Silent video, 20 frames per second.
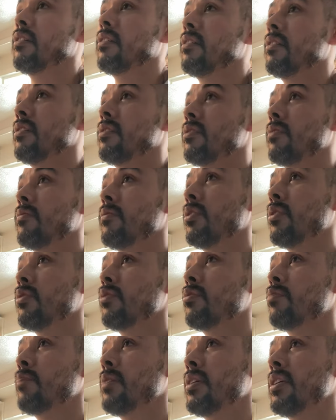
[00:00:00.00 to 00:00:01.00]
So if they
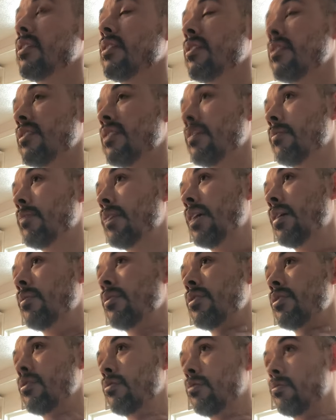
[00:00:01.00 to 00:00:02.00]
don't speak the same
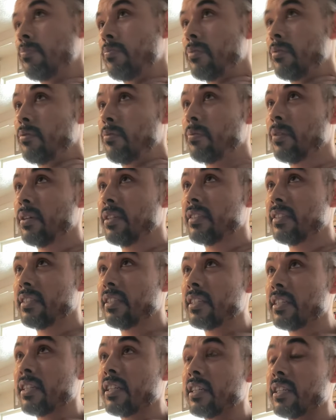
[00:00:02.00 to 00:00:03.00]
language, they were probably
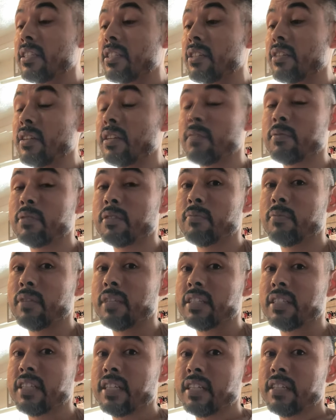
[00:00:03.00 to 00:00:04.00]
signaling each other. I wasn't
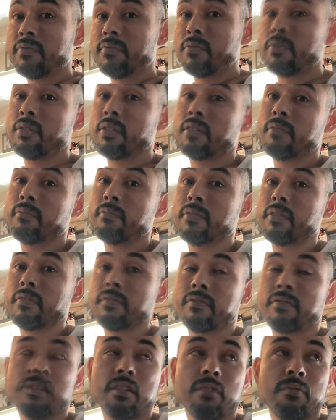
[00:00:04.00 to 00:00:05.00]
really checking for them
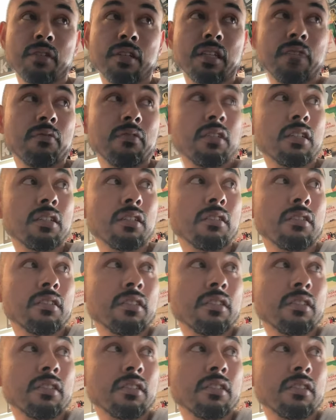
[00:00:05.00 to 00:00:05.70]
if they were giving each other